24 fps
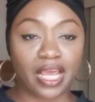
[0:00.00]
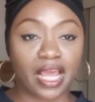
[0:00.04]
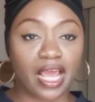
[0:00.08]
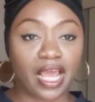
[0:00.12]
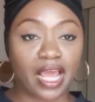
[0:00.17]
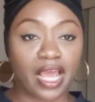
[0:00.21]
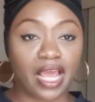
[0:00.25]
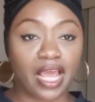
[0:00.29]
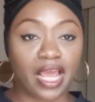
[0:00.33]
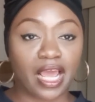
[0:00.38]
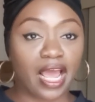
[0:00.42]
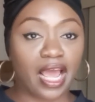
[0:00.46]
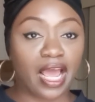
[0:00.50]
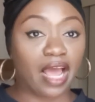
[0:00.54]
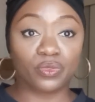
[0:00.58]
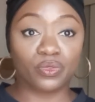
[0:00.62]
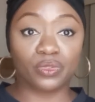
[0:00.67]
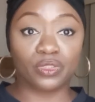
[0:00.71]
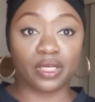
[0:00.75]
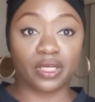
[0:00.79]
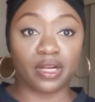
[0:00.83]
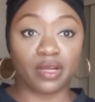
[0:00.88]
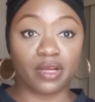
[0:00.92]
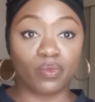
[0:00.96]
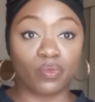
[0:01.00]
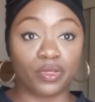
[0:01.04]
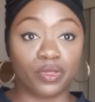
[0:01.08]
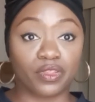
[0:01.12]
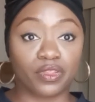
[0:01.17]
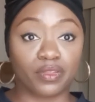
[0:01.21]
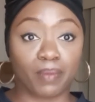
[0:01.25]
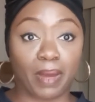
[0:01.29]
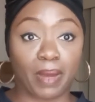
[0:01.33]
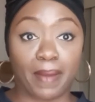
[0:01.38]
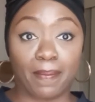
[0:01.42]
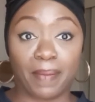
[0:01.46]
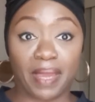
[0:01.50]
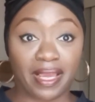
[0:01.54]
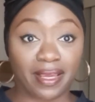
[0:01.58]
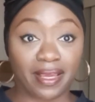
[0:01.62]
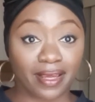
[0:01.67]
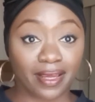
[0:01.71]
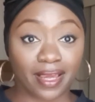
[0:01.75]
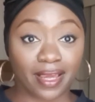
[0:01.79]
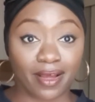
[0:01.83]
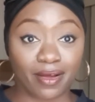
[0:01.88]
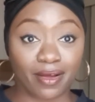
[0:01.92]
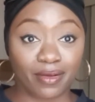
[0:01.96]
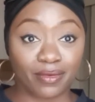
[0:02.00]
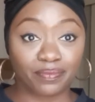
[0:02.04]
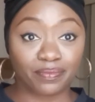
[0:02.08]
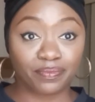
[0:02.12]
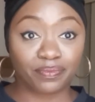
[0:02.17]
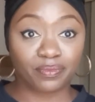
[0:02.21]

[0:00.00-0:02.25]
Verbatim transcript: I've also done it with my bank account,